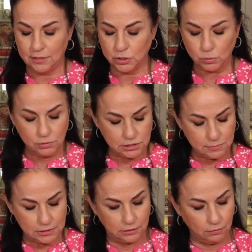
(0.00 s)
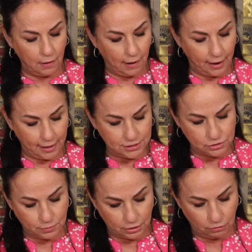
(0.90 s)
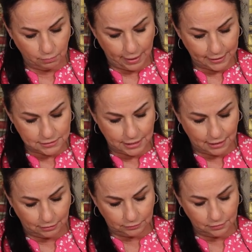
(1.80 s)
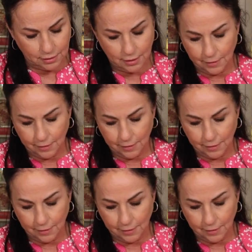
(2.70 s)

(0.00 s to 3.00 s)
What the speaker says: This one seems a little high, so I'm gonna go back down.